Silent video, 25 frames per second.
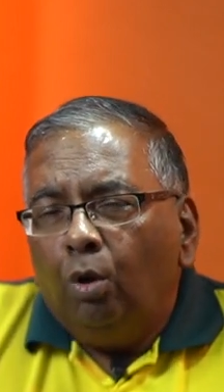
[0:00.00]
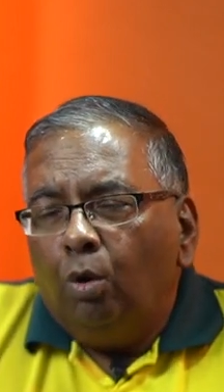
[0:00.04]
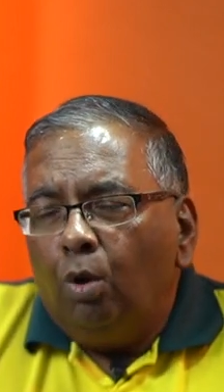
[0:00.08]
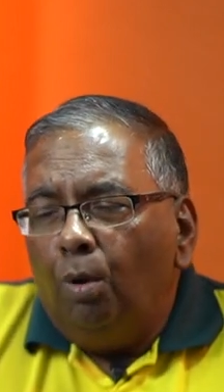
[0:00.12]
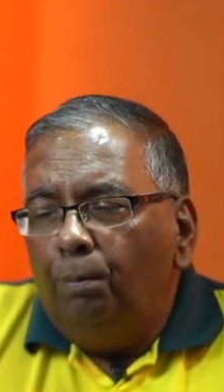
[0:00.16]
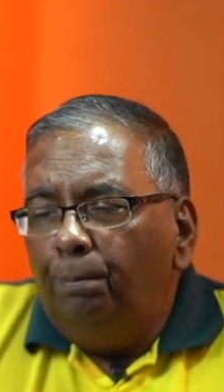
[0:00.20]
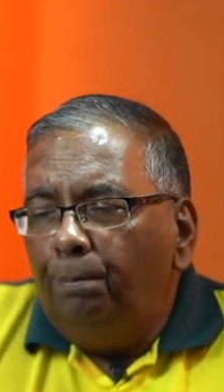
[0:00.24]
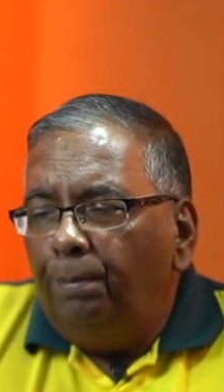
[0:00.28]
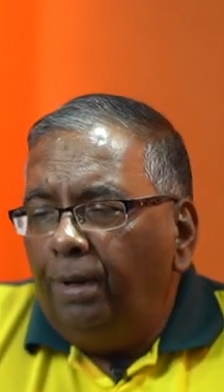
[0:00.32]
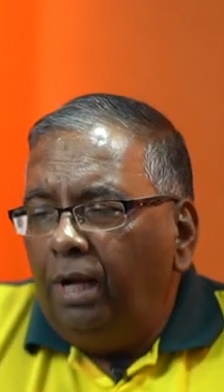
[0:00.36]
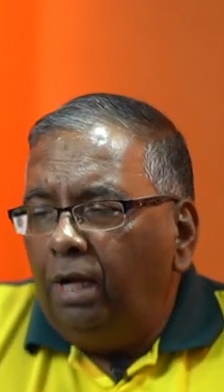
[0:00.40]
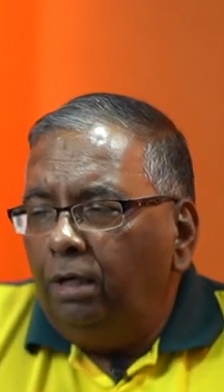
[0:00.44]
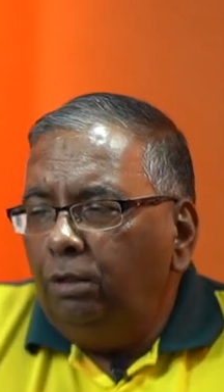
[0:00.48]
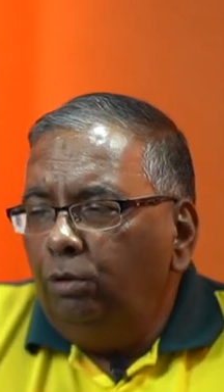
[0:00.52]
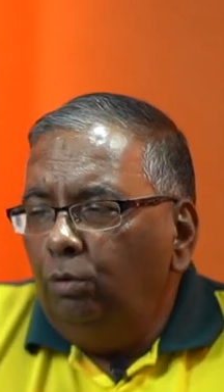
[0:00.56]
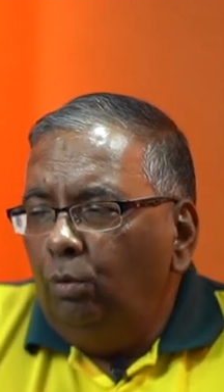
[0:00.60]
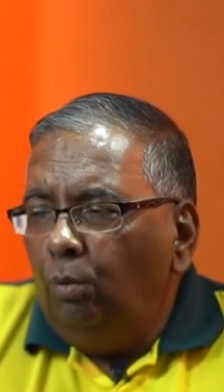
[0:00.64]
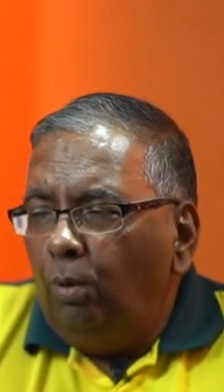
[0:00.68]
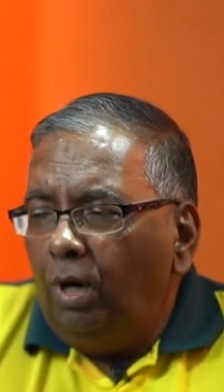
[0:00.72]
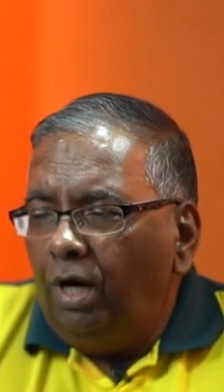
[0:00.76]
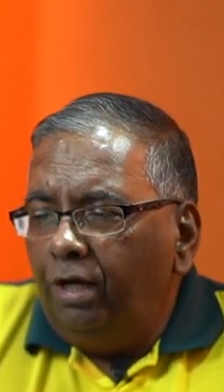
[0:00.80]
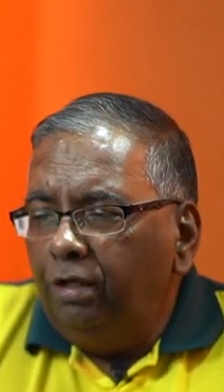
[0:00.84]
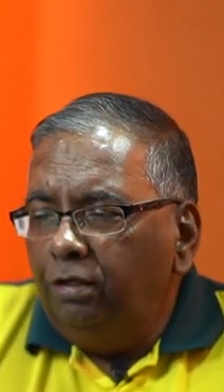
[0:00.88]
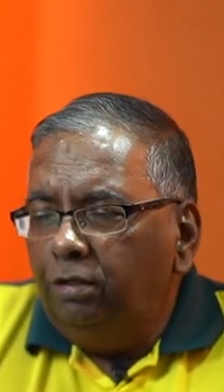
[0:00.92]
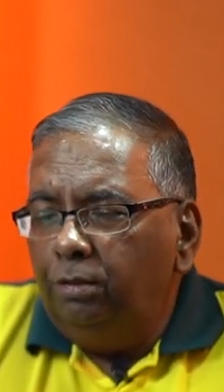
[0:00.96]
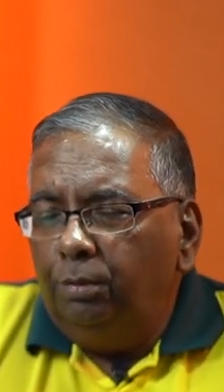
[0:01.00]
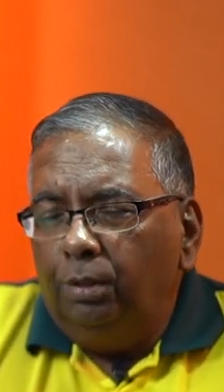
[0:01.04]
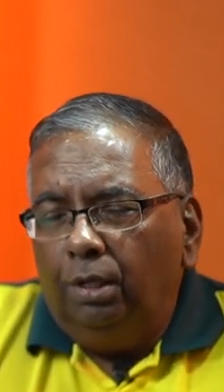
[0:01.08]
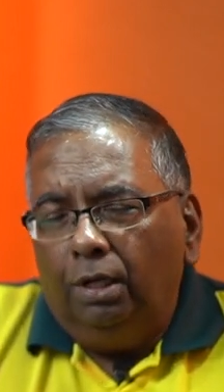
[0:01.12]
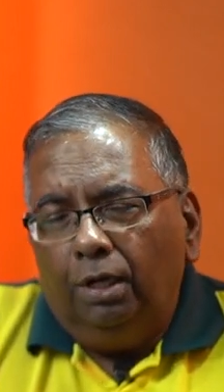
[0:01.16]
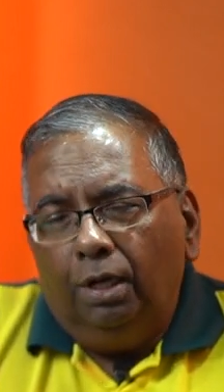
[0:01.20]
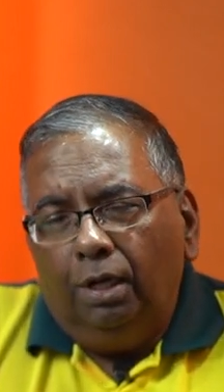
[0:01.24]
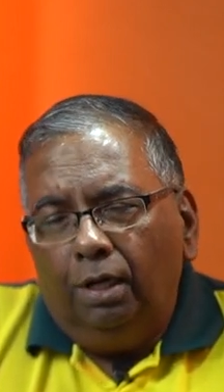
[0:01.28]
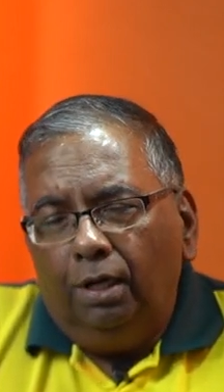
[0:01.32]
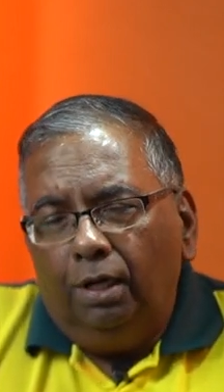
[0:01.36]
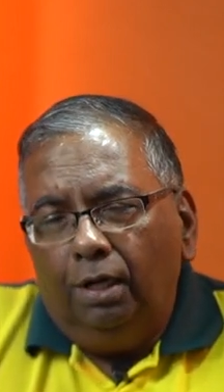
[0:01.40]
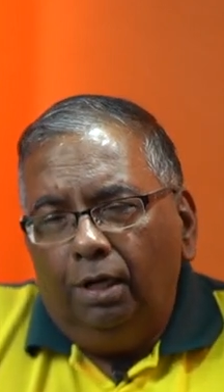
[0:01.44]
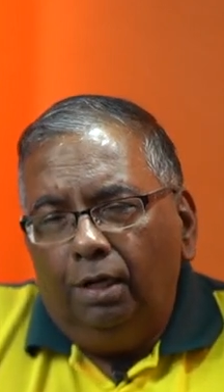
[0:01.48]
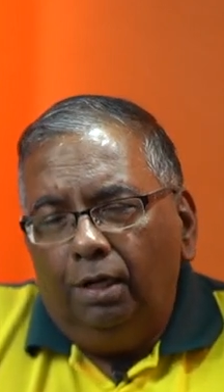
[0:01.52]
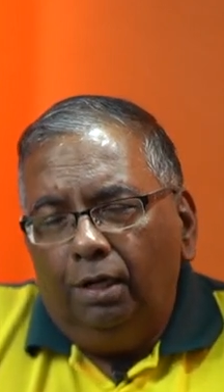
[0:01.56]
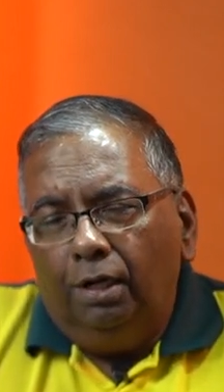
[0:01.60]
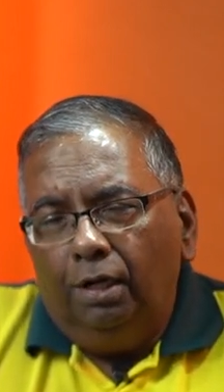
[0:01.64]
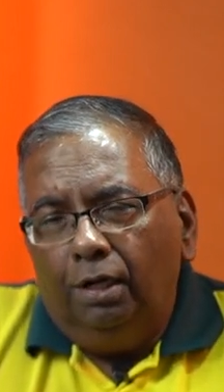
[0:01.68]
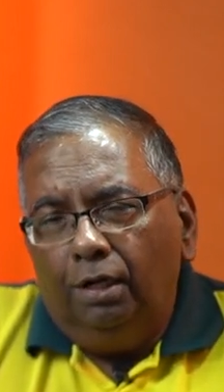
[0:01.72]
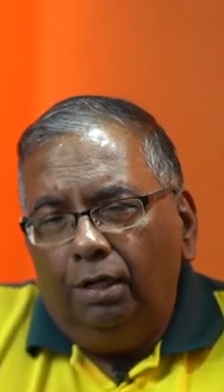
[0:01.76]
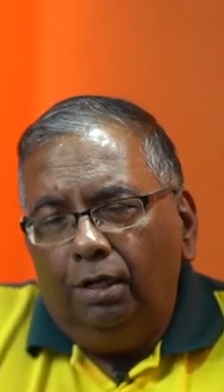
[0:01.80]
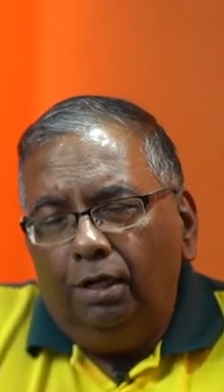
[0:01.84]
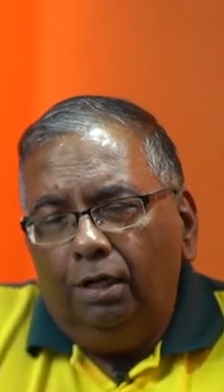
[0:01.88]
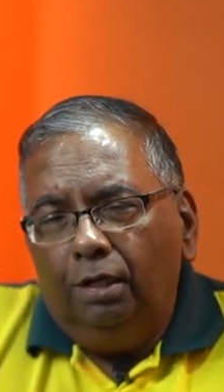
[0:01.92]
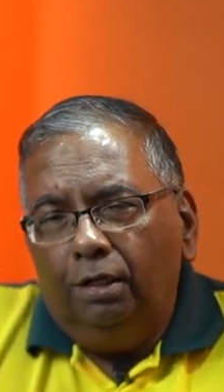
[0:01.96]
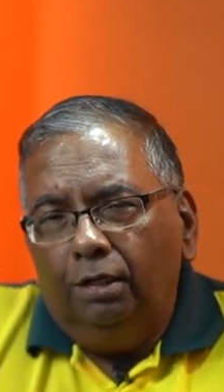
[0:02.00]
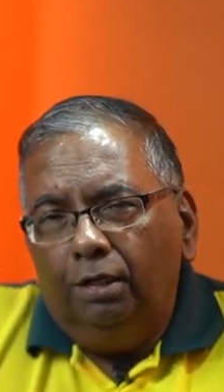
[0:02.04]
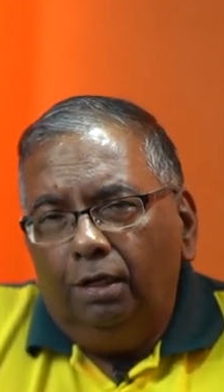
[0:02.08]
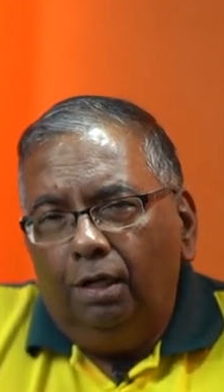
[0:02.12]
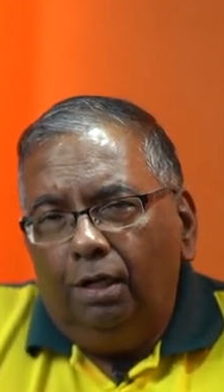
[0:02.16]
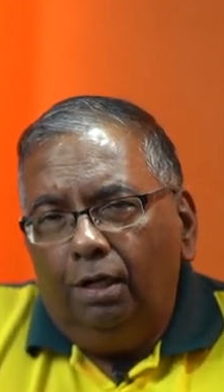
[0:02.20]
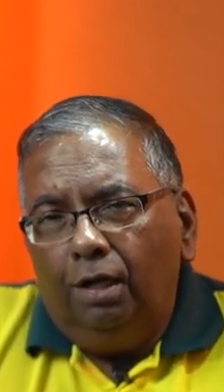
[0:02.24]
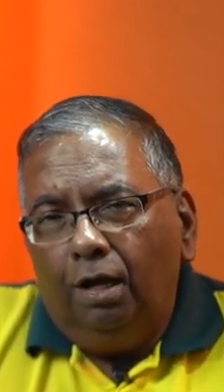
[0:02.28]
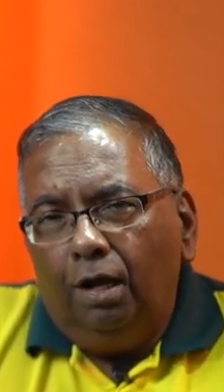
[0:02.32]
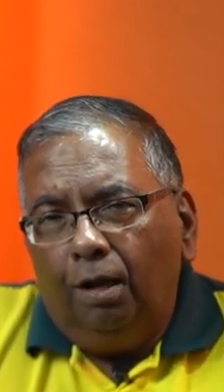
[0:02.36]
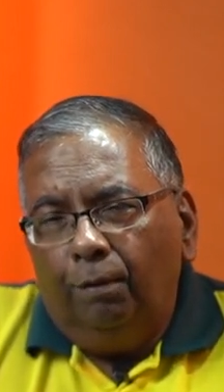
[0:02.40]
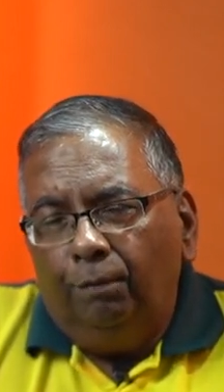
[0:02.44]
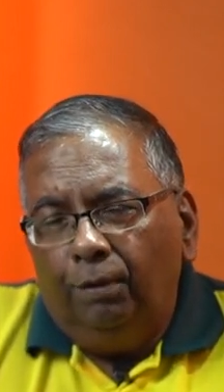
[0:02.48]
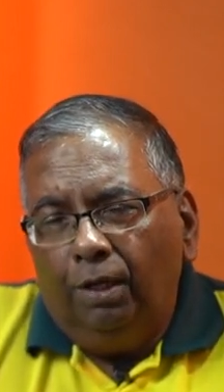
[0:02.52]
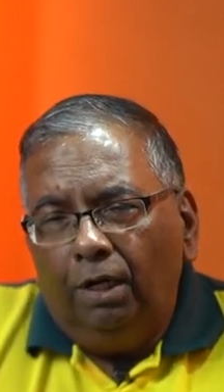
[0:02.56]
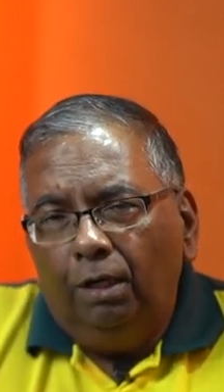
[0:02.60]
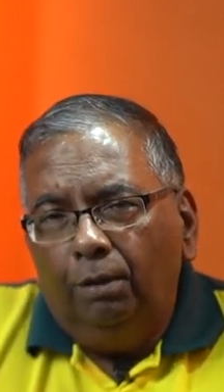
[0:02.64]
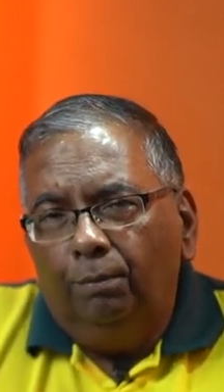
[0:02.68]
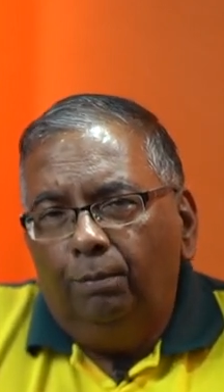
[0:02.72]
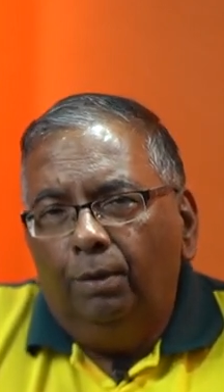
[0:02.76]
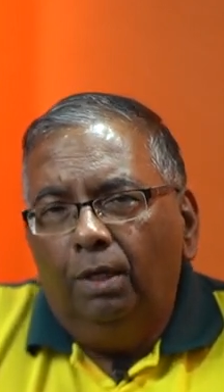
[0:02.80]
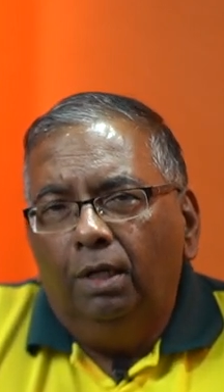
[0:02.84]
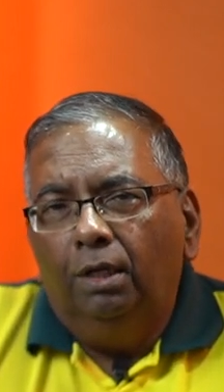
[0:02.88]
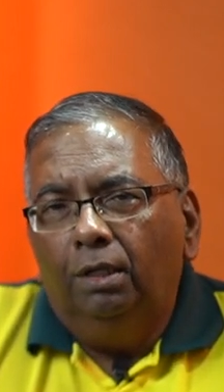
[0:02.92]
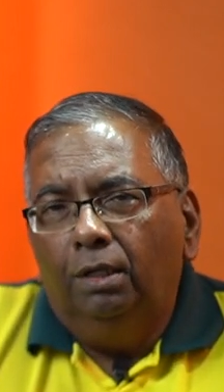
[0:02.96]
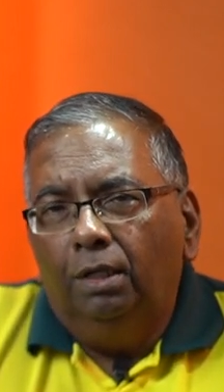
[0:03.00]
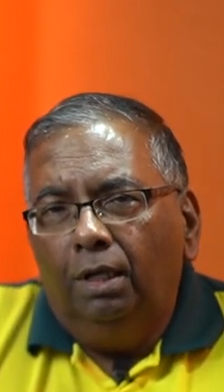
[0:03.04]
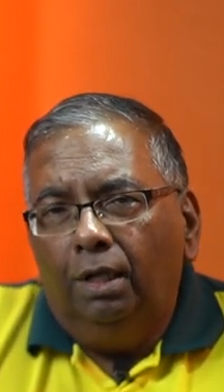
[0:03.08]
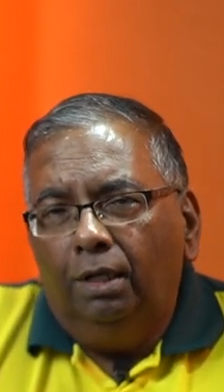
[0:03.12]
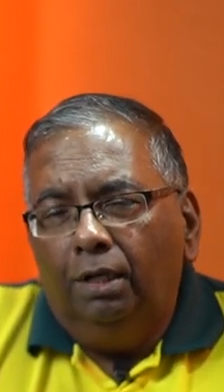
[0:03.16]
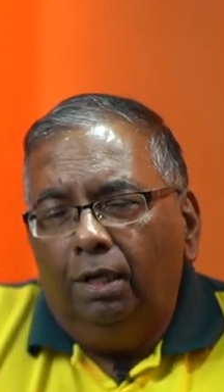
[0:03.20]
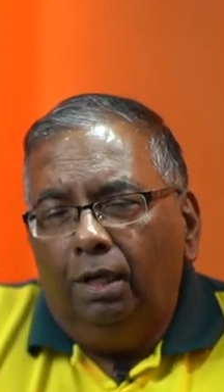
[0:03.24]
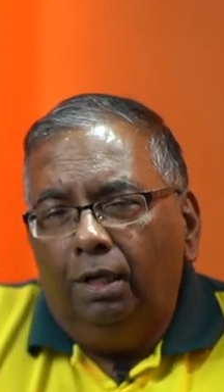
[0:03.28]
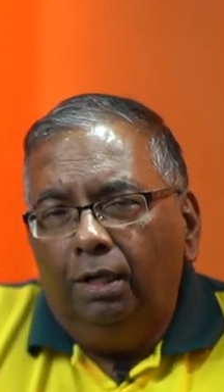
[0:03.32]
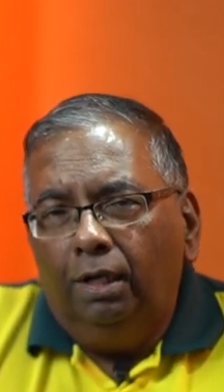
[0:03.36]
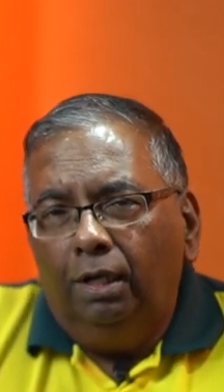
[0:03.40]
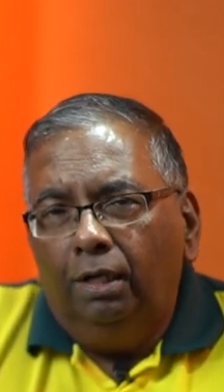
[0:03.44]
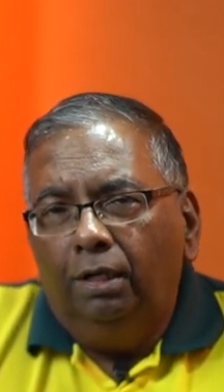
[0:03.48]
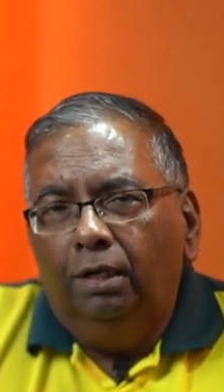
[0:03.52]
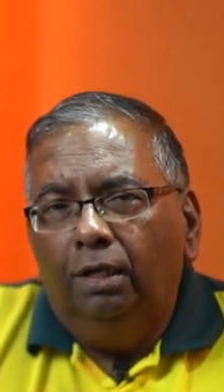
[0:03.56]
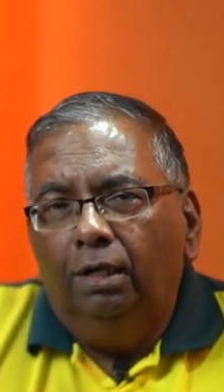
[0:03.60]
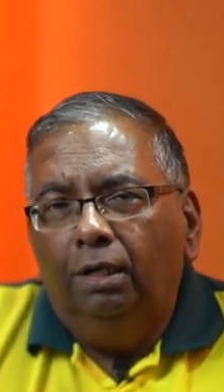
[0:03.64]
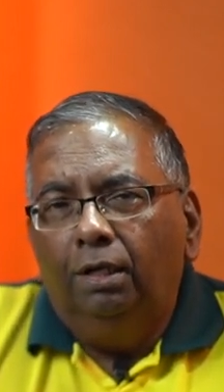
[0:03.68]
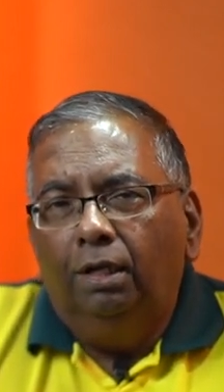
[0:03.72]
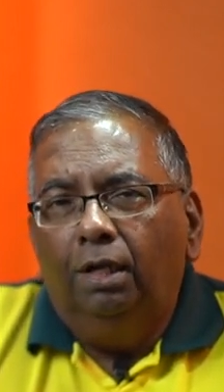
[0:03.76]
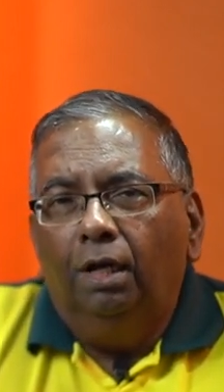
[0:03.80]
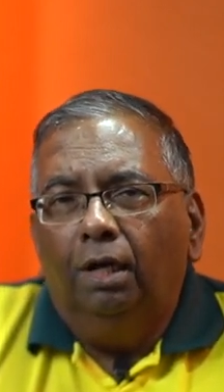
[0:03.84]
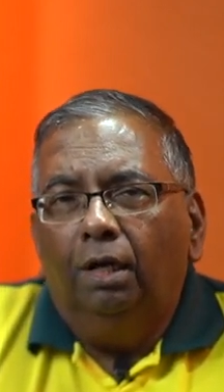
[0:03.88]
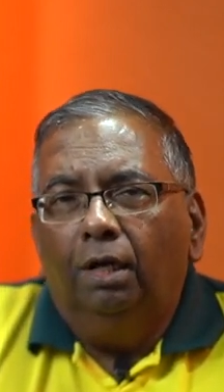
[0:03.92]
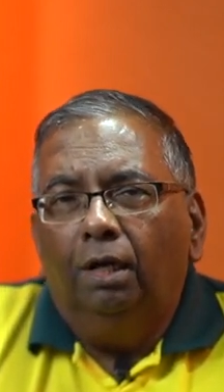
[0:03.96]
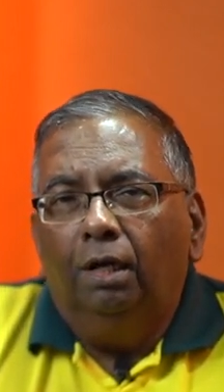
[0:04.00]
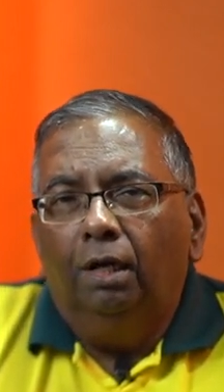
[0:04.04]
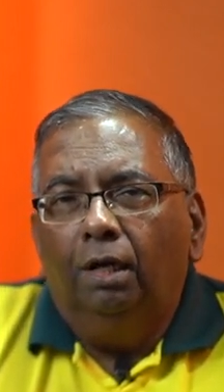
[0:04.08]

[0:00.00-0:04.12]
compared to what is uh, available uh, in